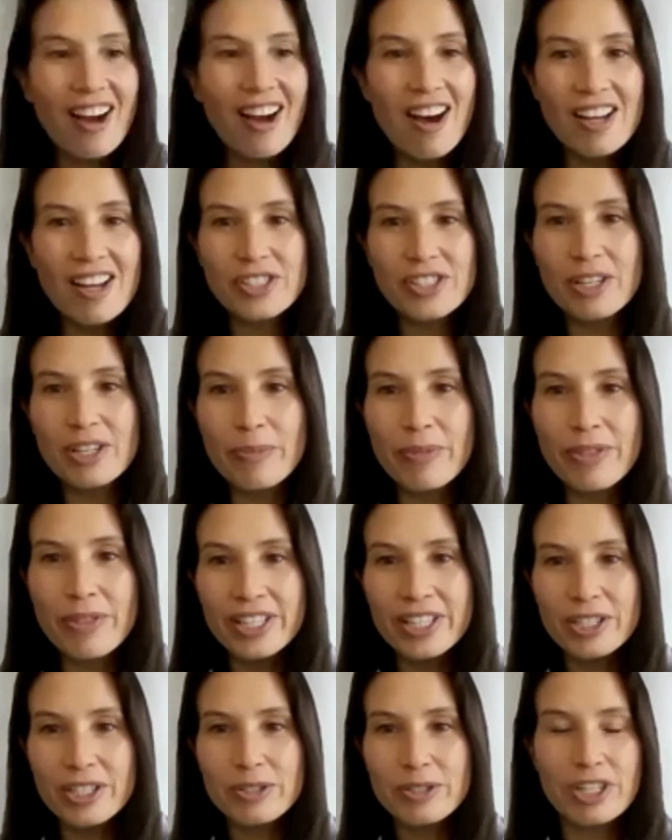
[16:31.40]
awesome. Thank
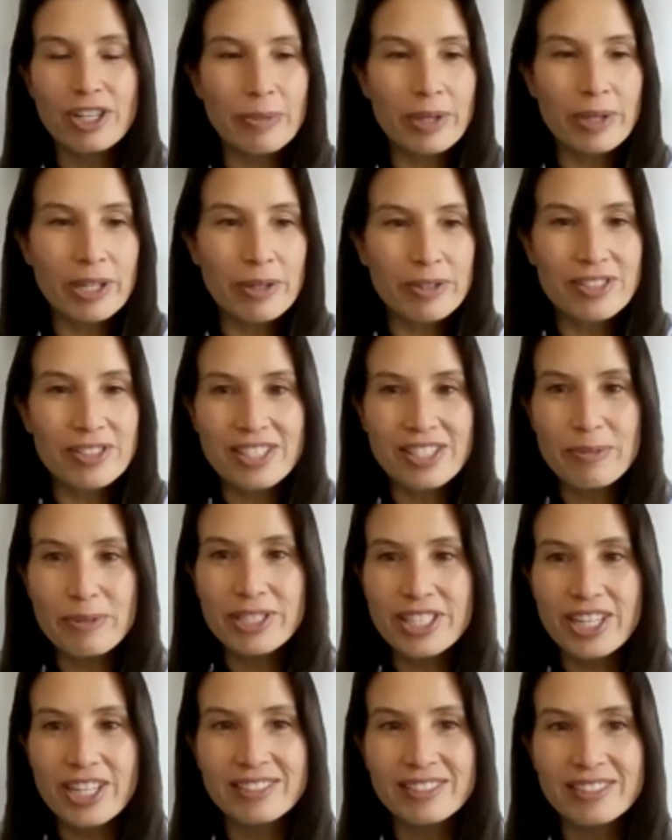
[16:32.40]
you, Jeremy. It was nice to meet
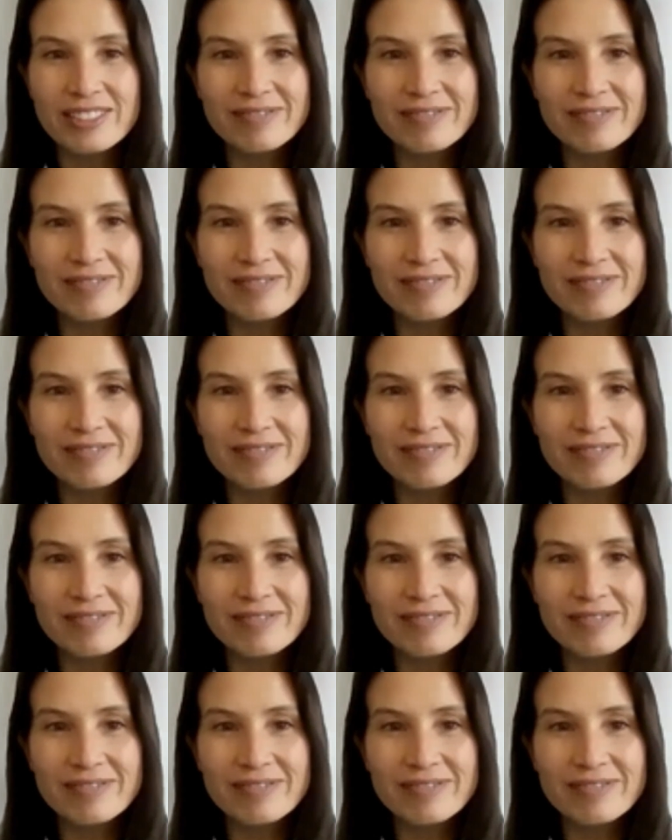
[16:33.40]
you.